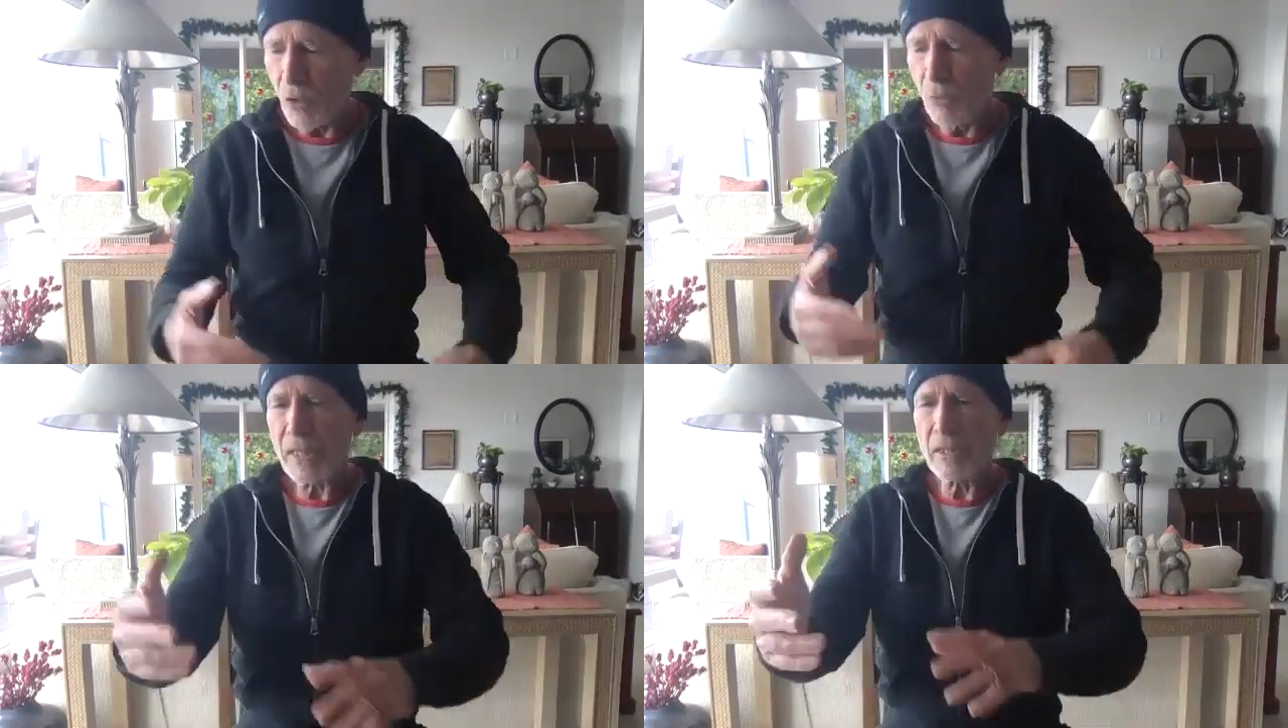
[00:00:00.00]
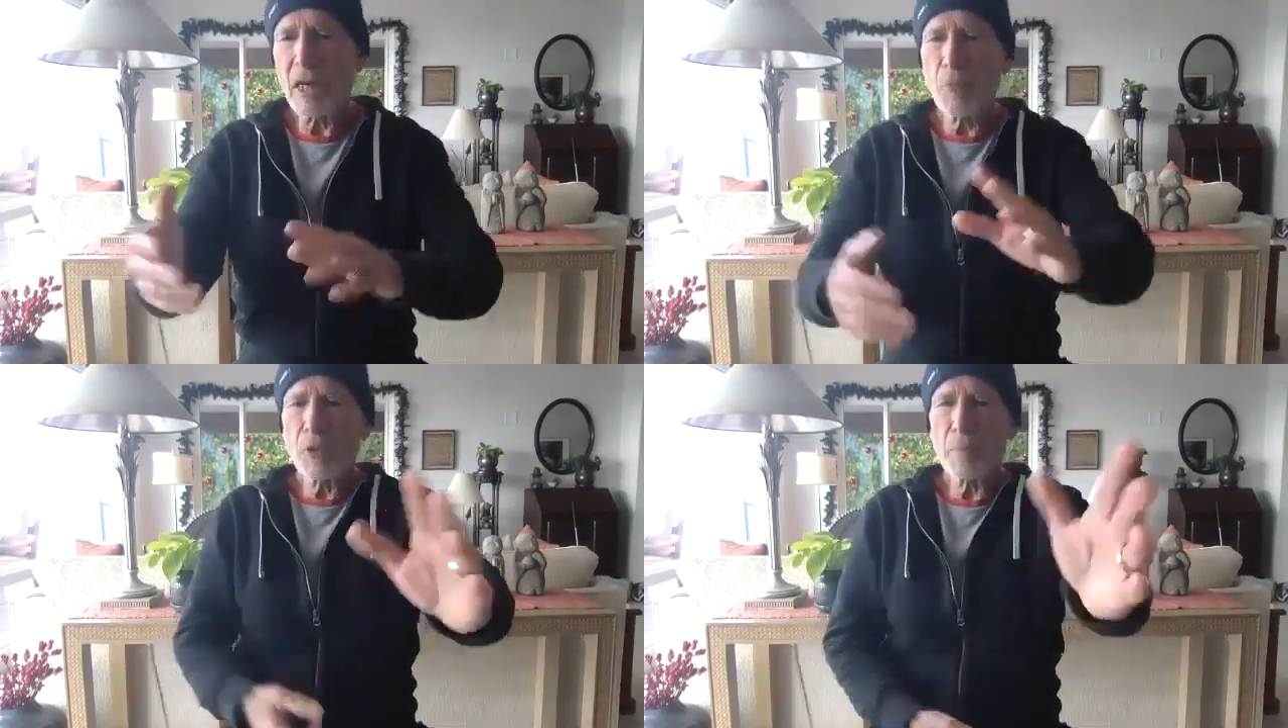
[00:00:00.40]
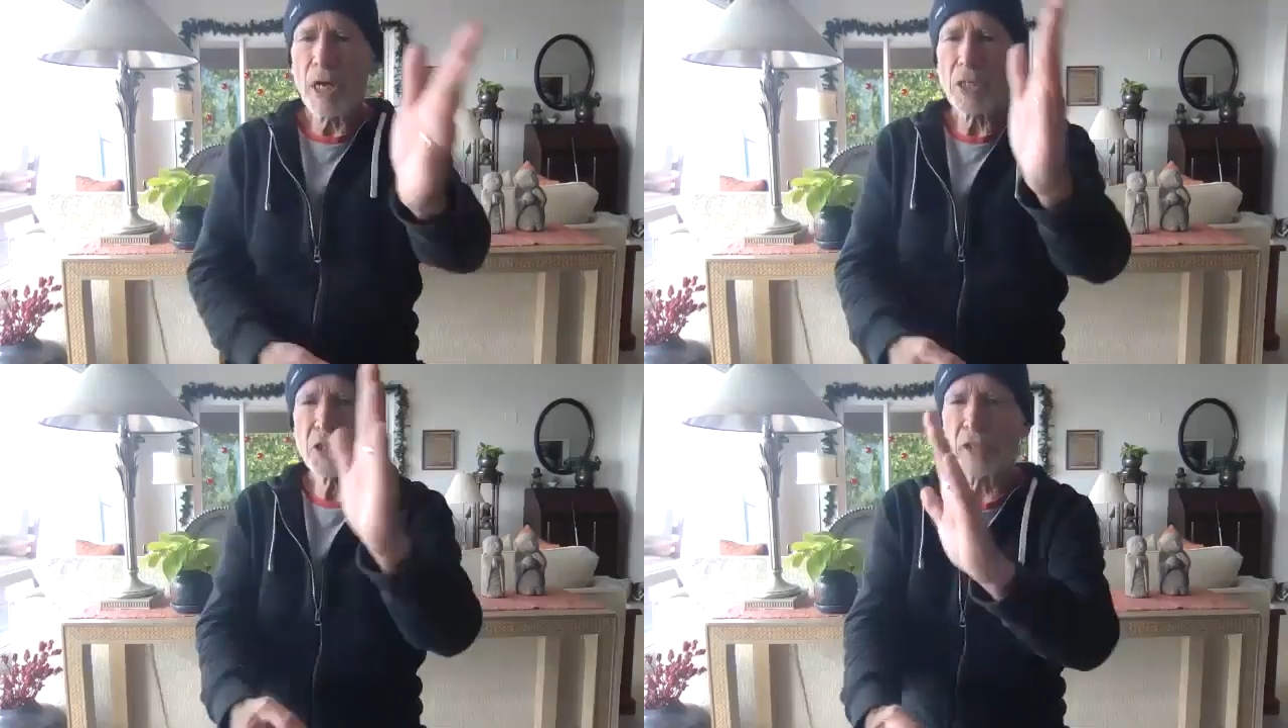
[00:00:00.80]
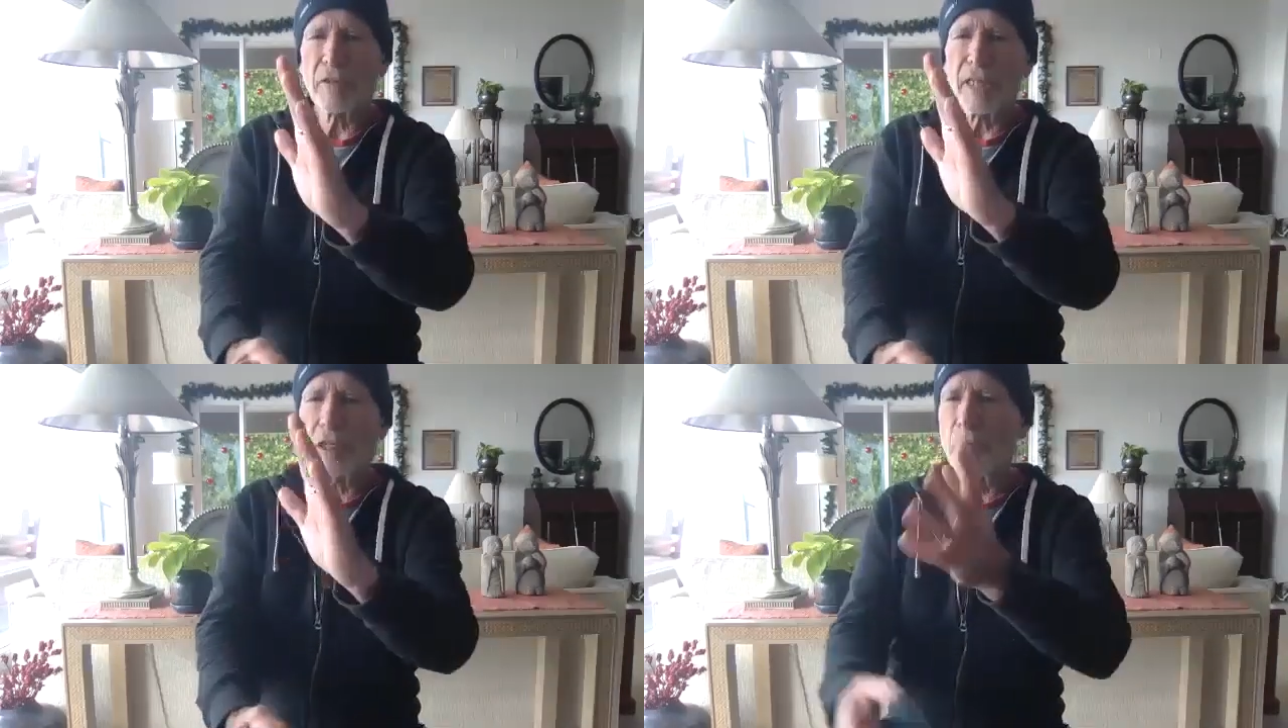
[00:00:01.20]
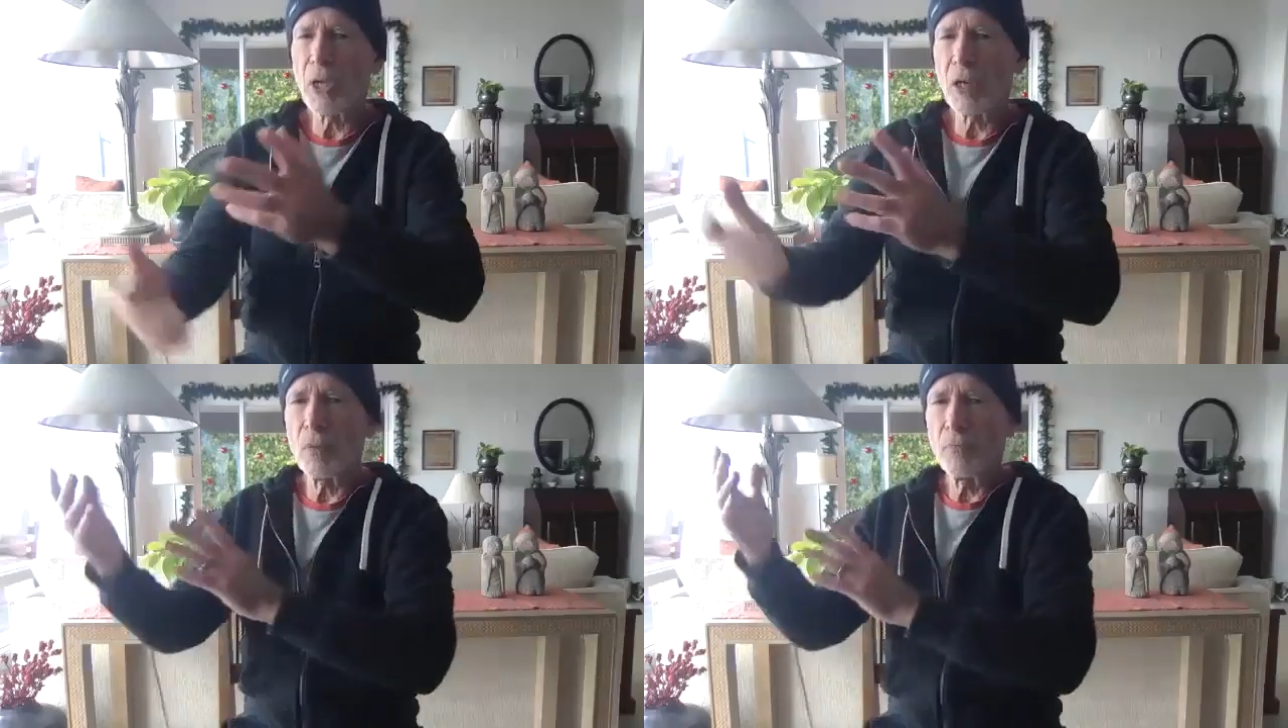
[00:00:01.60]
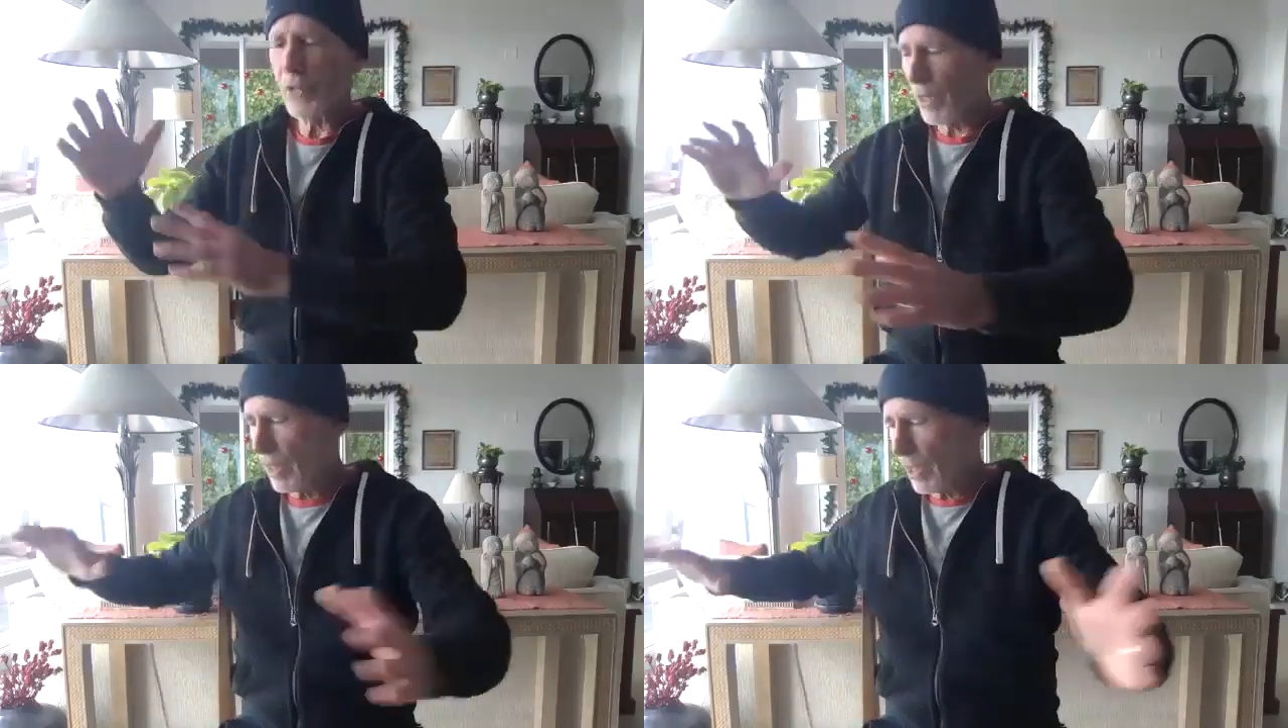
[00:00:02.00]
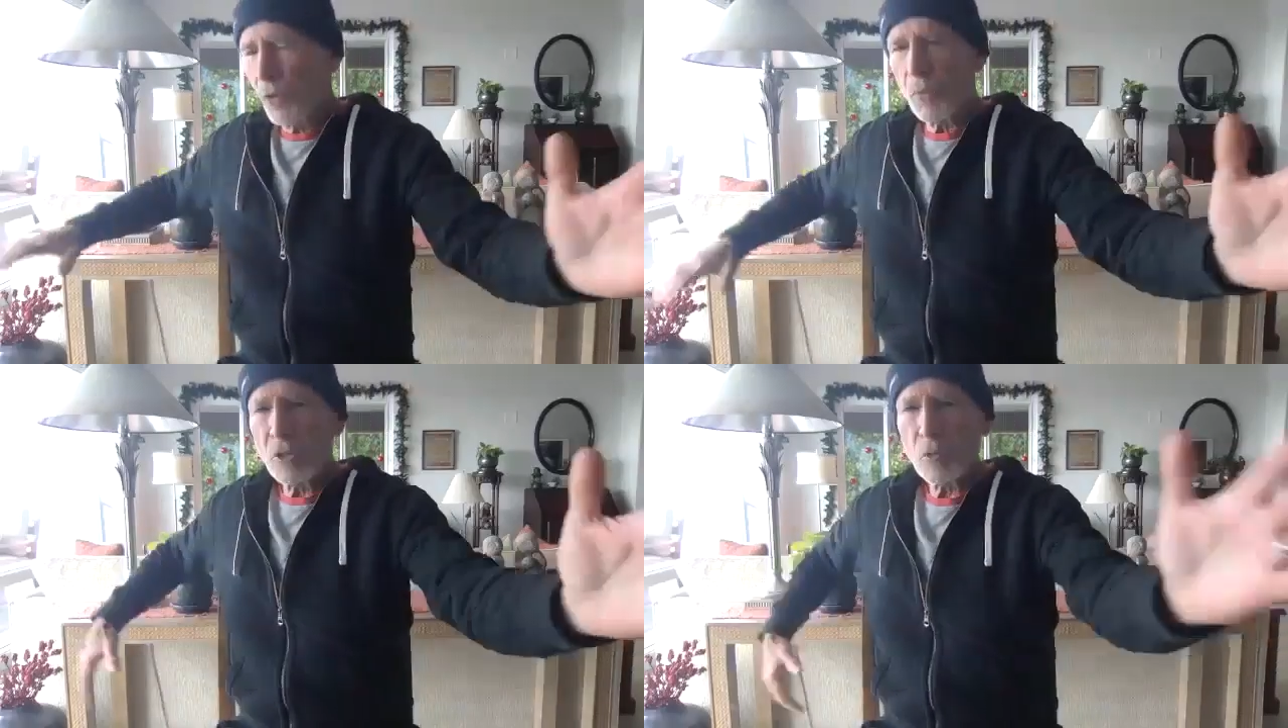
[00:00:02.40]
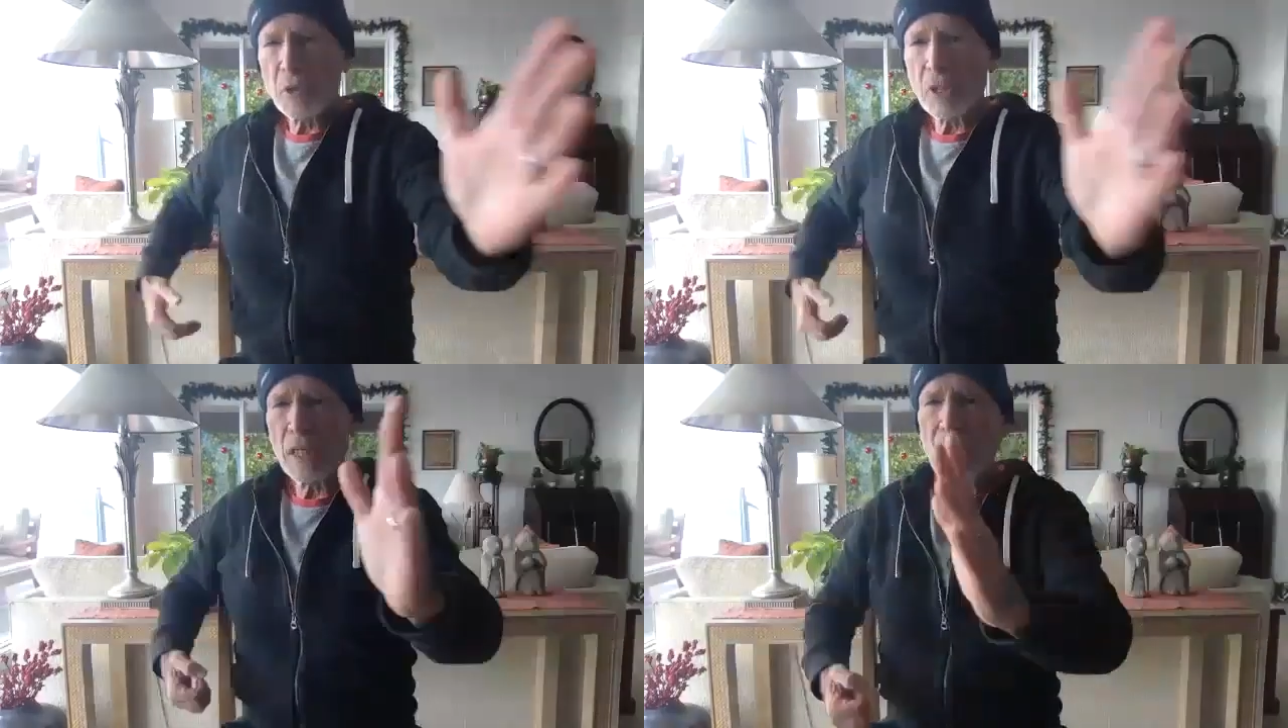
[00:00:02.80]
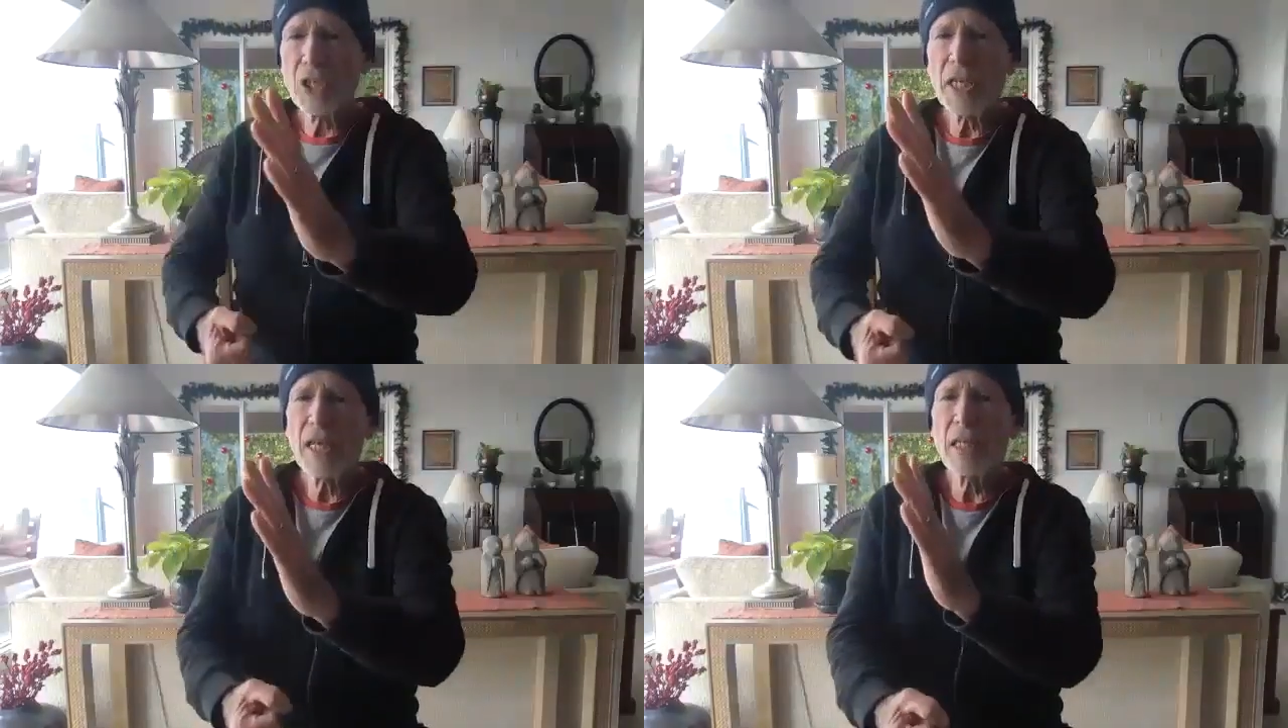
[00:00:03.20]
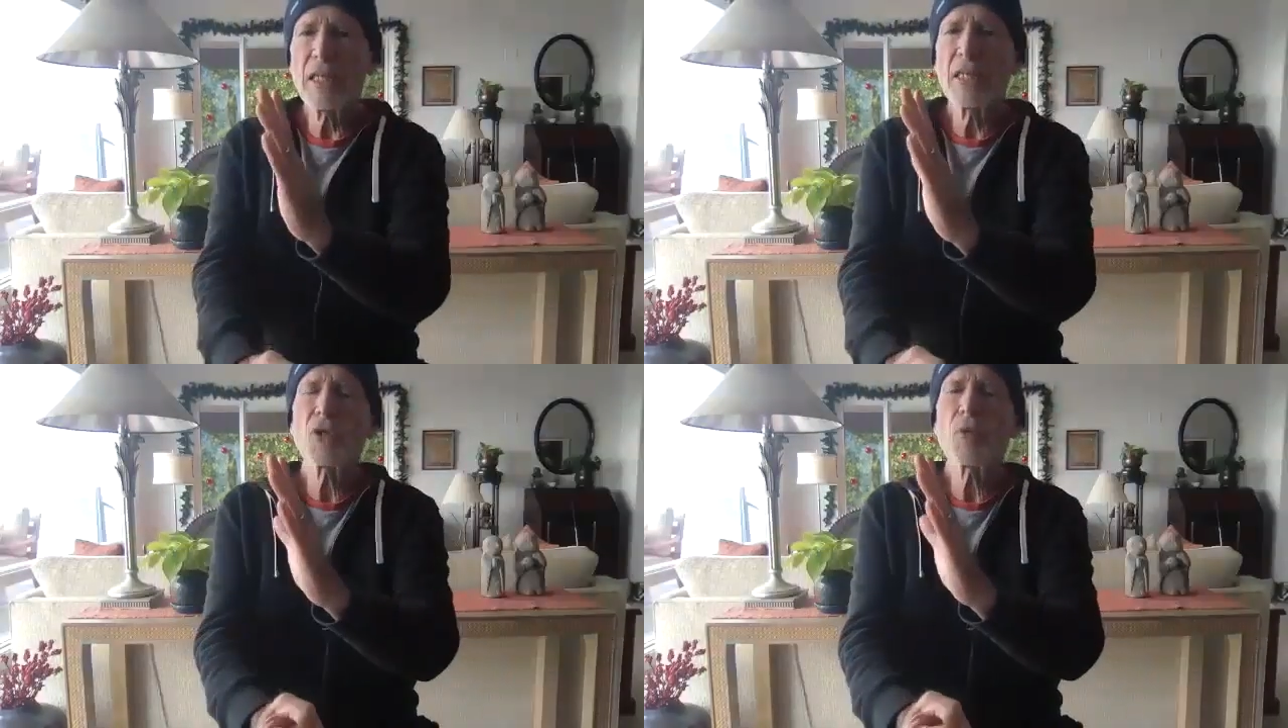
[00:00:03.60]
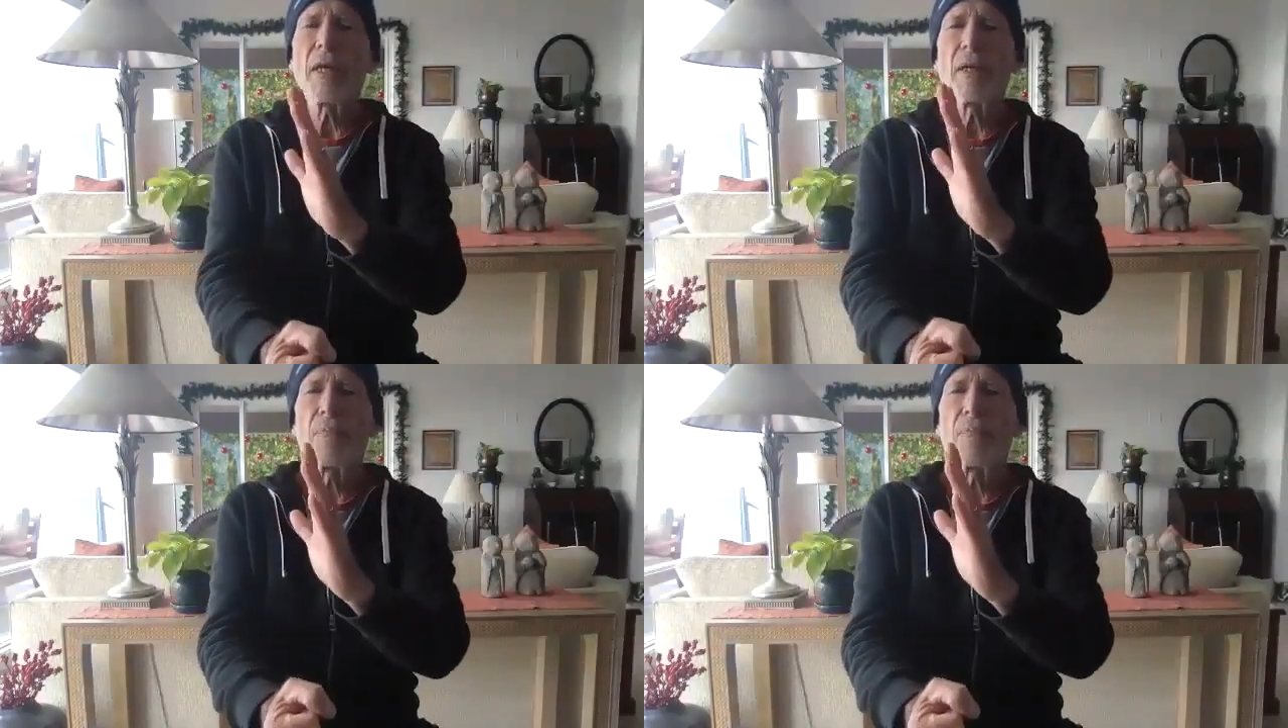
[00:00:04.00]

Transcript: we ended up with punch under elbow, which was initiated this way.